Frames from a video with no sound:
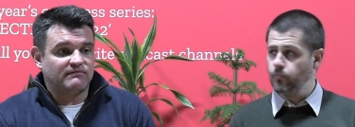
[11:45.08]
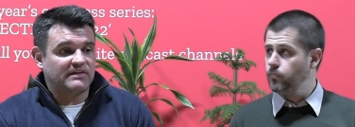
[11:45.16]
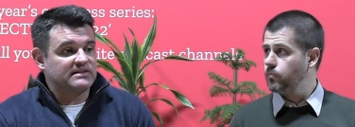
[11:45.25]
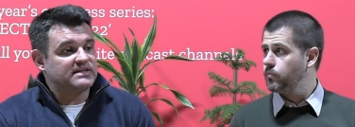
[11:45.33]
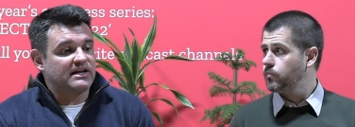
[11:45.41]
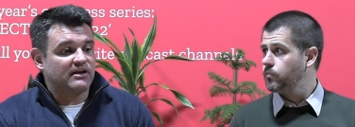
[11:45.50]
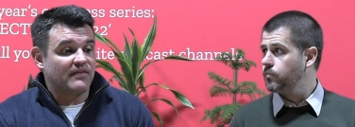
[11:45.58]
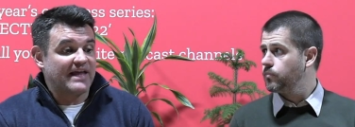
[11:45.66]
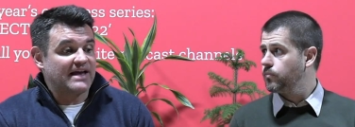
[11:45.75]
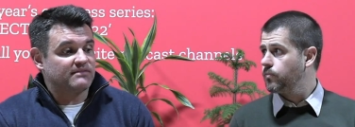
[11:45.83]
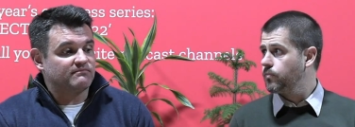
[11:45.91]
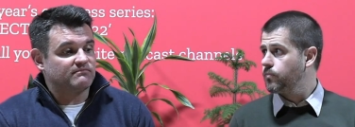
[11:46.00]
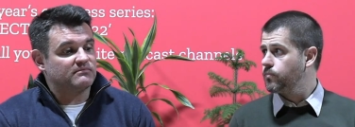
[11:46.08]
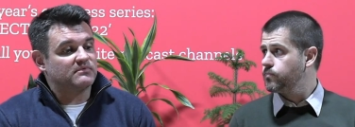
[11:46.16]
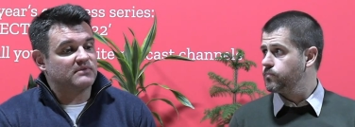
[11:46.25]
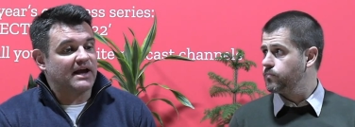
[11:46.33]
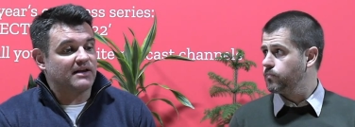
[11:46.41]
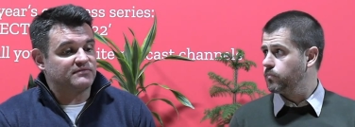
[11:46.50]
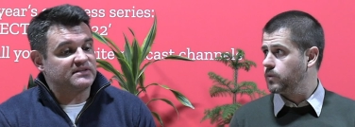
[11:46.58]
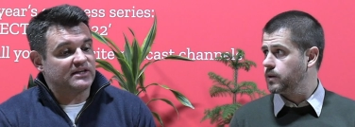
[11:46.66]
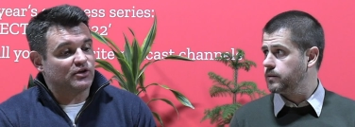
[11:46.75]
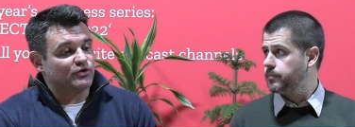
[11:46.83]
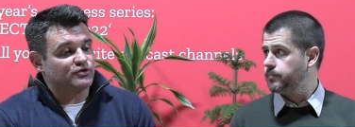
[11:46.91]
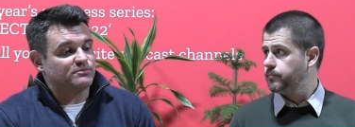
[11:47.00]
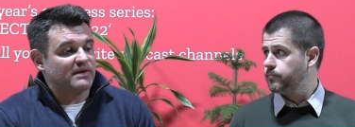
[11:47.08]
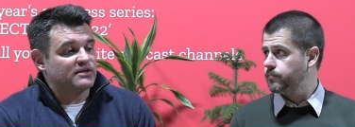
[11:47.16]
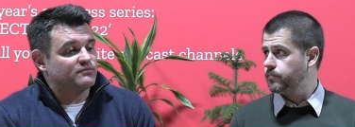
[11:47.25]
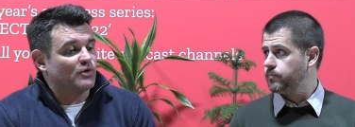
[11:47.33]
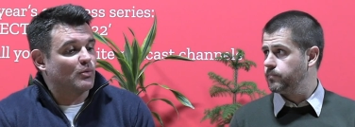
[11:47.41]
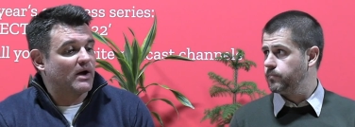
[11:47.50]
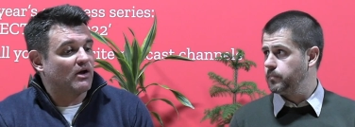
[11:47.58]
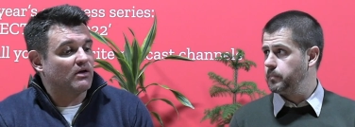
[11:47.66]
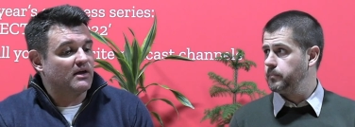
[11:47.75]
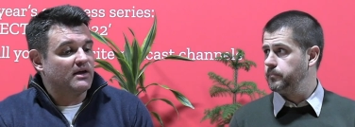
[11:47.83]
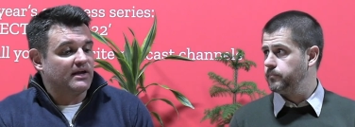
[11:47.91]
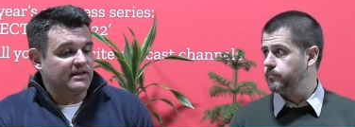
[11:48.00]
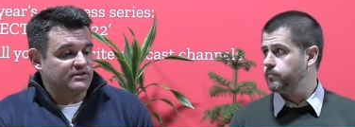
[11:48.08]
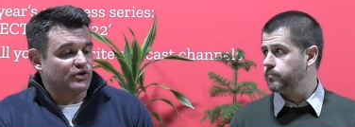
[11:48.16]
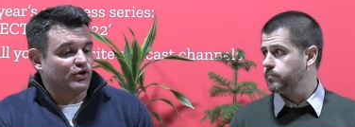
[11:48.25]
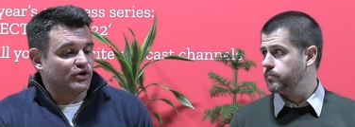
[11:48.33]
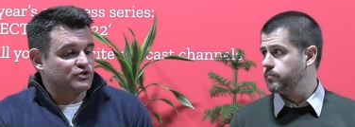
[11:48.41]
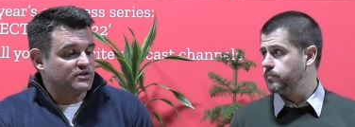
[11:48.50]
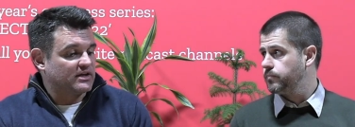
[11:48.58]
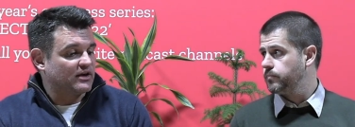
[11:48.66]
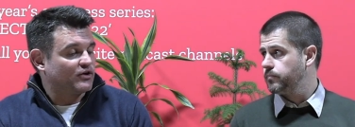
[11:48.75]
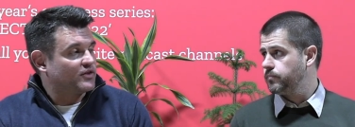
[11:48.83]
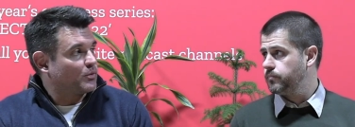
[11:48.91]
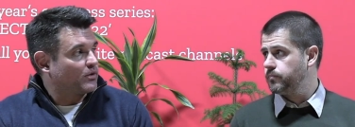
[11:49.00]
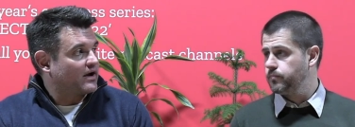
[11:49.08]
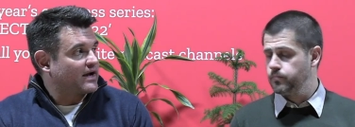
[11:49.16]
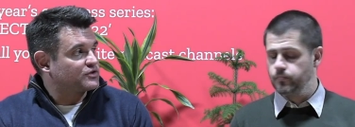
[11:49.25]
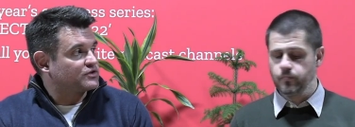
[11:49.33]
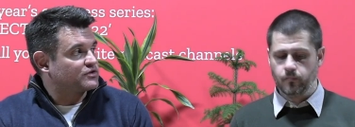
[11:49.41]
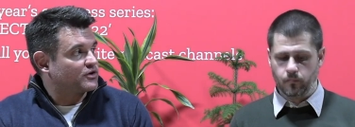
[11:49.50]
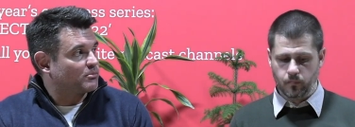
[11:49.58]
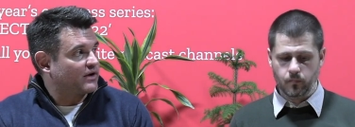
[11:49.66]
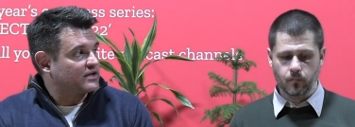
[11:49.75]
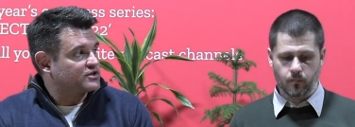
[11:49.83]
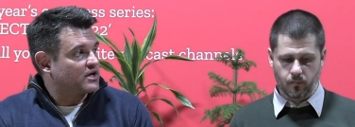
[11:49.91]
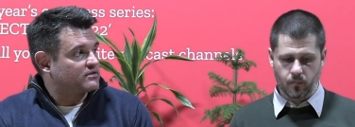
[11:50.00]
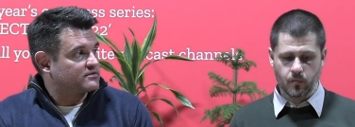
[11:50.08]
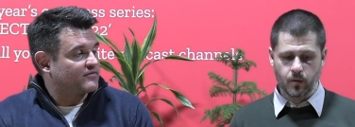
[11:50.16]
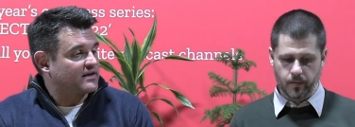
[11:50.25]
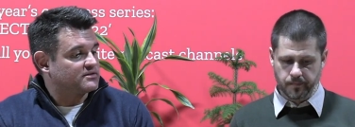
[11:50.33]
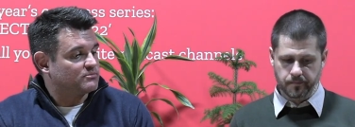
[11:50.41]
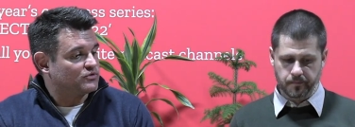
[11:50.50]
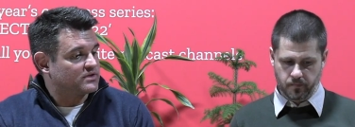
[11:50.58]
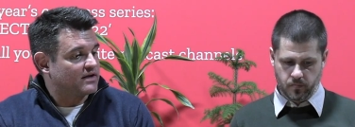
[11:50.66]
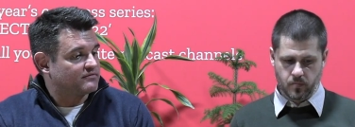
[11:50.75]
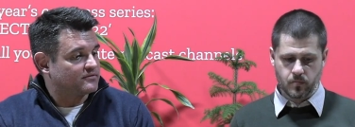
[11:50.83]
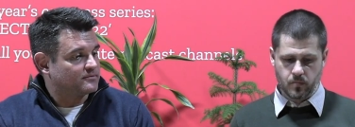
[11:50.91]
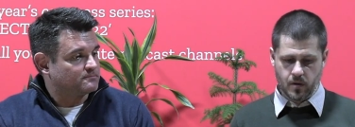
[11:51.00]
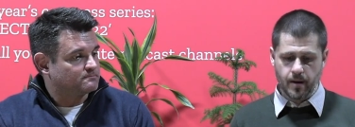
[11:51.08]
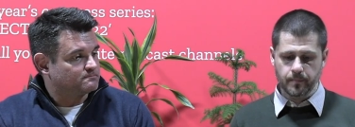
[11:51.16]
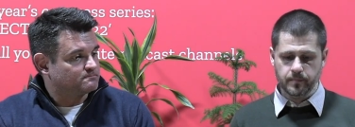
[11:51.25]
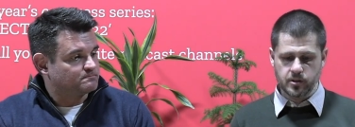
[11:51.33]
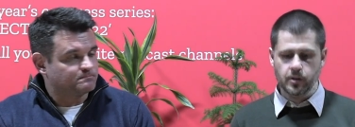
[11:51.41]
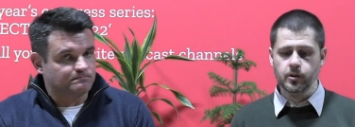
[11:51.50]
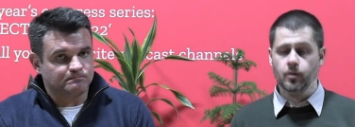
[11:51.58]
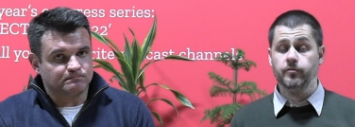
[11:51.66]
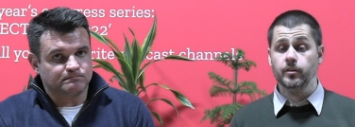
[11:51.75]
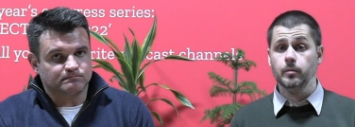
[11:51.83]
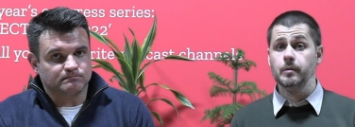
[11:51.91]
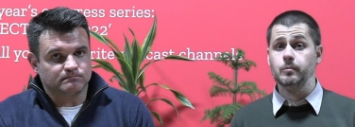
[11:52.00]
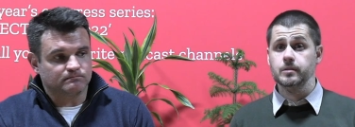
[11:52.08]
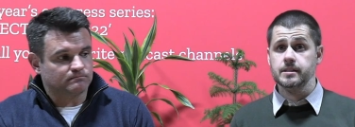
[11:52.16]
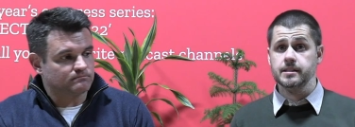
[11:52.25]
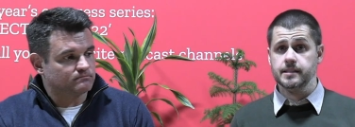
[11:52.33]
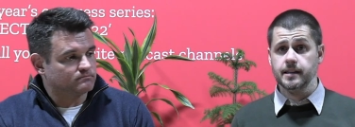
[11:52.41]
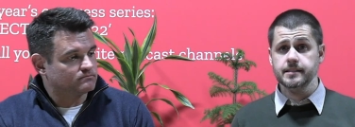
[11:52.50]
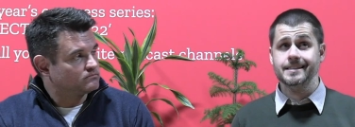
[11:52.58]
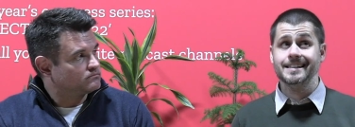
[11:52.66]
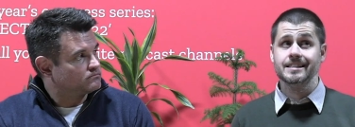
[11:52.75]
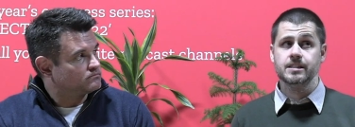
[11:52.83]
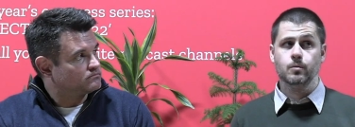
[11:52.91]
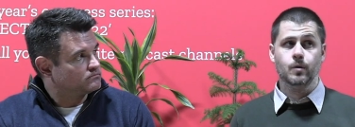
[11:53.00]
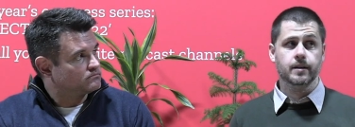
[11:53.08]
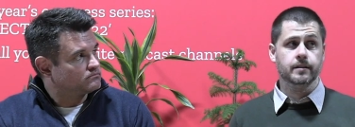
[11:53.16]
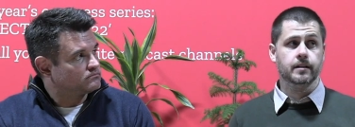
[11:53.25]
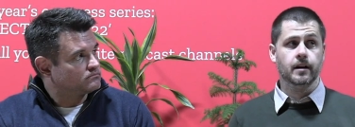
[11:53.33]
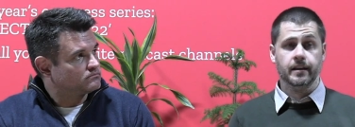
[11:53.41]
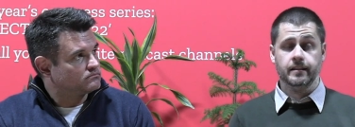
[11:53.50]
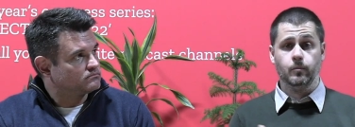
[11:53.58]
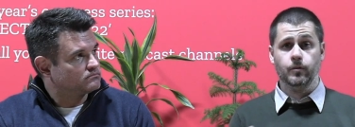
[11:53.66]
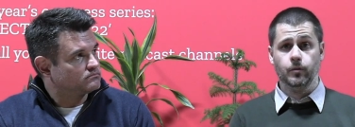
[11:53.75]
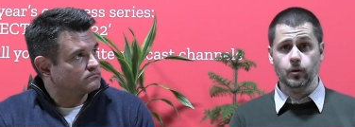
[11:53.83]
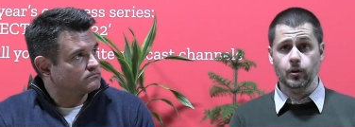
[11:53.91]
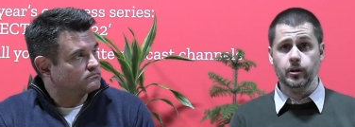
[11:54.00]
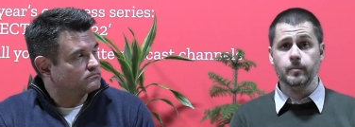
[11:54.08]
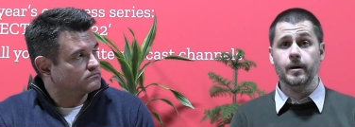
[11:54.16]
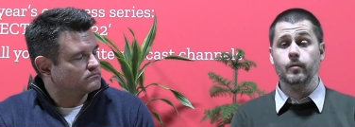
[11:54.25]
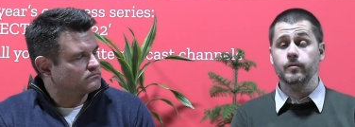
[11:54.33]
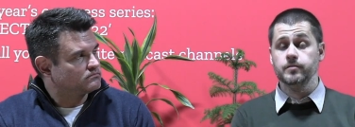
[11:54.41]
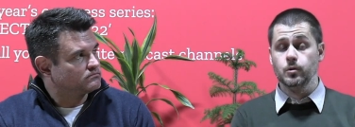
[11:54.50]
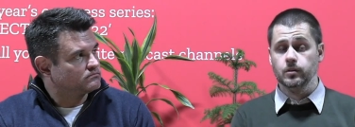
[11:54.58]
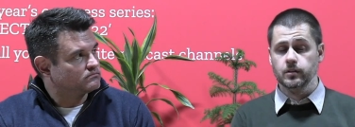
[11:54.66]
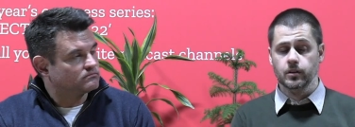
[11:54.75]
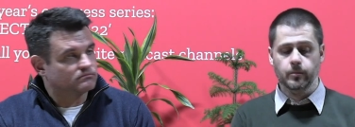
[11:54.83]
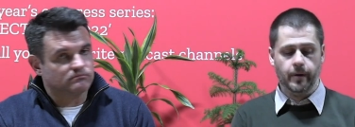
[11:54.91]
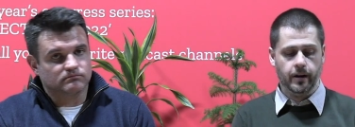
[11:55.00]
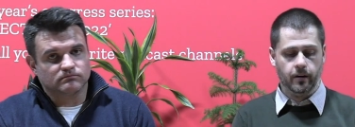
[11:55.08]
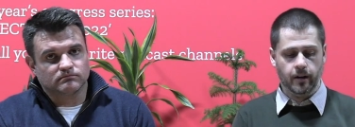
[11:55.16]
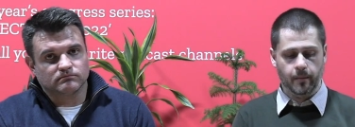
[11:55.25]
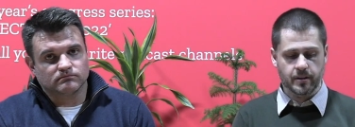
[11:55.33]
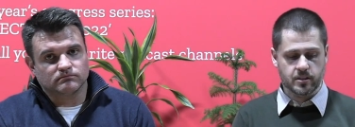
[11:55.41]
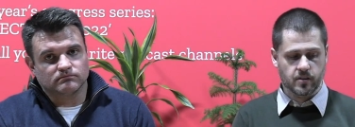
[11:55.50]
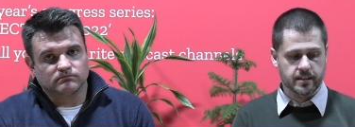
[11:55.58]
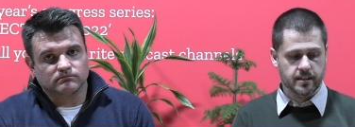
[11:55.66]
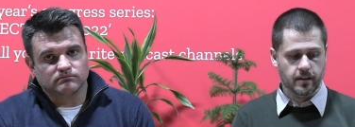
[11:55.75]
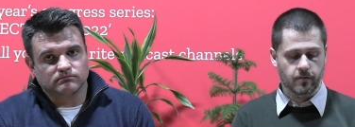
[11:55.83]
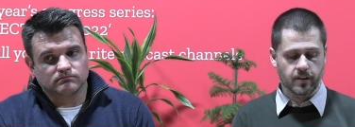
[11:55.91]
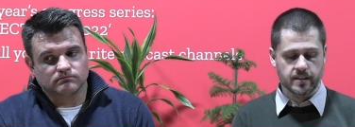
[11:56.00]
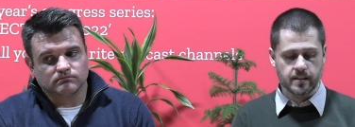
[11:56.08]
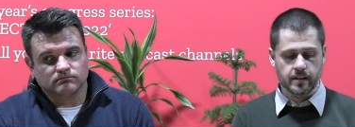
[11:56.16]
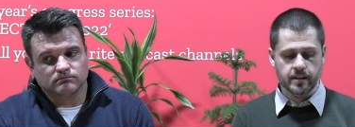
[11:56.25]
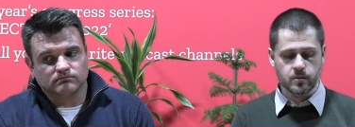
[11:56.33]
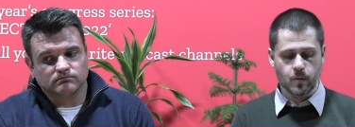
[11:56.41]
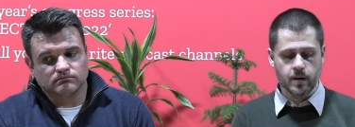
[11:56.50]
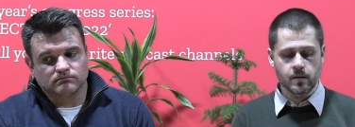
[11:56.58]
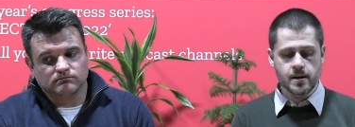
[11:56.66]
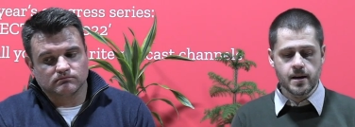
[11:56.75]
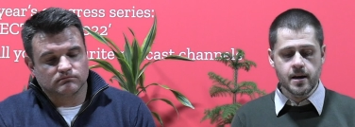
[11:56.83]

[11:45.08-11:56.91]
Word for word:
Speaker 1: fixated on that kind of singular space for a while. It's encouraging to hear that we're actually starting to branch out and find some new stuff.
Speaker 2: Yeah, so neurofilament was discussed. It is the one that I think we've all heard about. We've talked a lot about on MStranslate recently as well.